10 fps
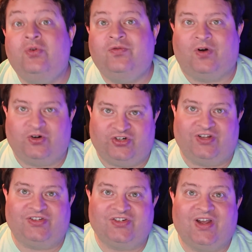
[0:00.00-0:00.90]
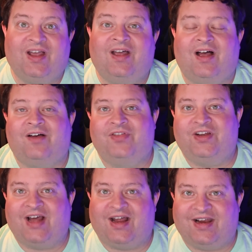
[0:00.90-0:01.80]
versions of the
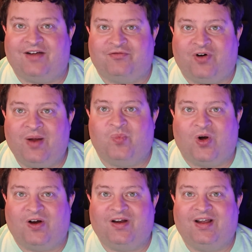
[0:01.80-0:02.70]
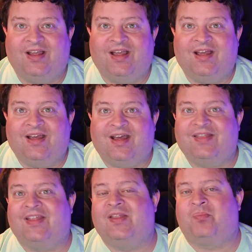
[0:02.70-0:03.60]
dot net framework. And
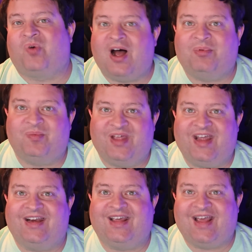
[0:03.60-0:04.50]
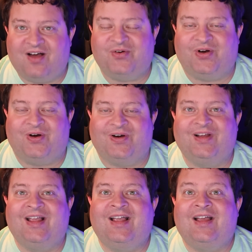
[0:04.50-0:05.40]
then the problem they encountered
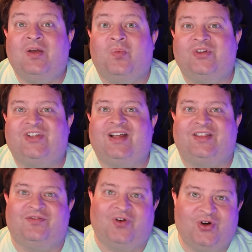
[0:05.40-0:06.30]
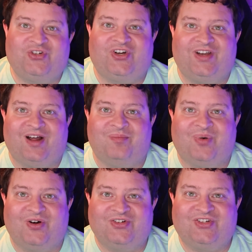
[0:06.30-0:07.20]
was that the version
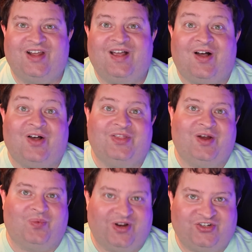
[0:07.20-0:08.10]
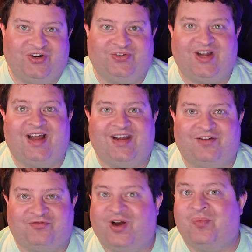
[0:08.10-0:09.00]
numbers on the original dot net
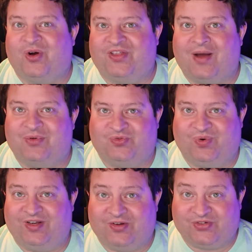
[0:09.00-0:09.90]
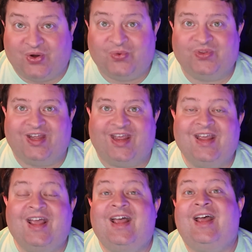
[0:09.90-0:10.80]
framework that was Windows only
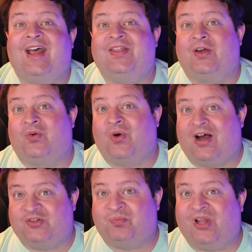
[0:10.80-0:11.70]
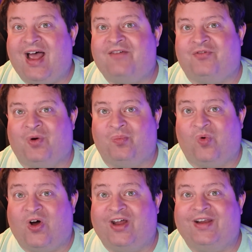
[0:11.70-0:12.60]
and the cross-platform
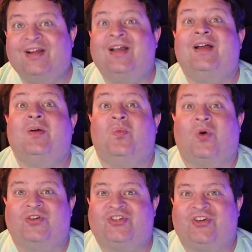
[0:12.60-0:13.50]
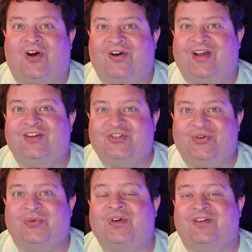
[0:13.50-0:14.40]
one were starting
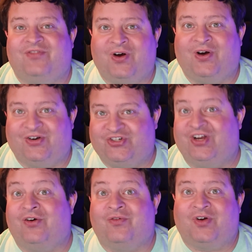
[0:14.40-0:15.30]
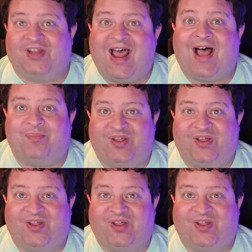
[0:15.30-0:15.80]
to converge and overlap, and